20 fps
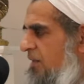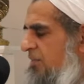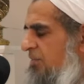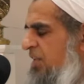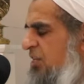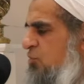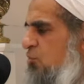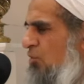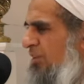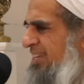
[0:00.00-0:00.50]

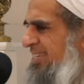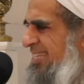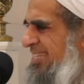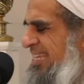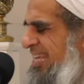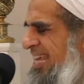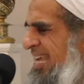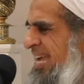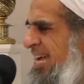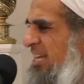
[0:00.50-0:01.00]
There's not a
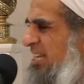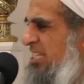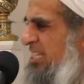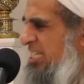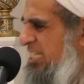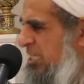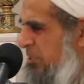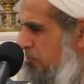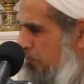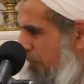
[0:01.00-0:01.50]
single
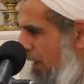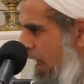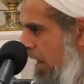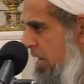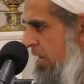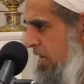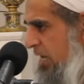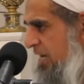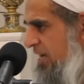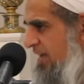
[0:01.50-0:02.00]

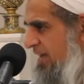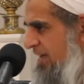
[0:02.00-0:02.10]
span